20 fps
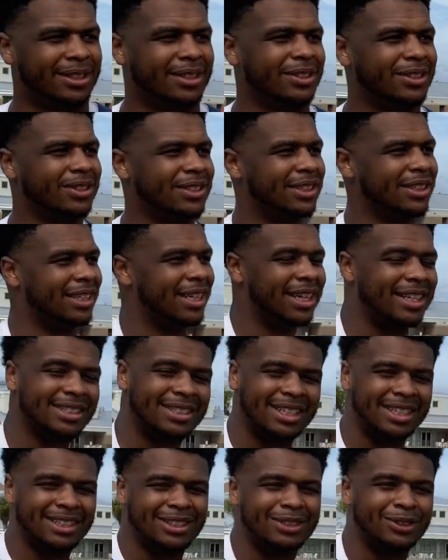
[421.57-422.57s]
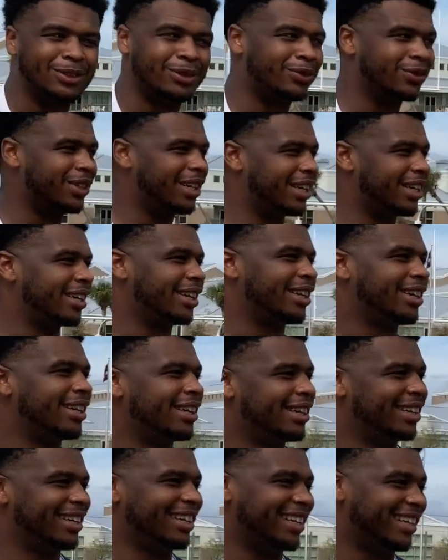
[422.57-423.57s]
on. So y'all stay tuned for that.
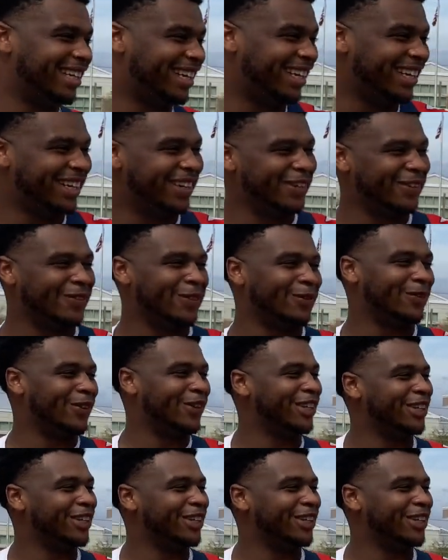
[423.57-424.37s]
And then here come my boy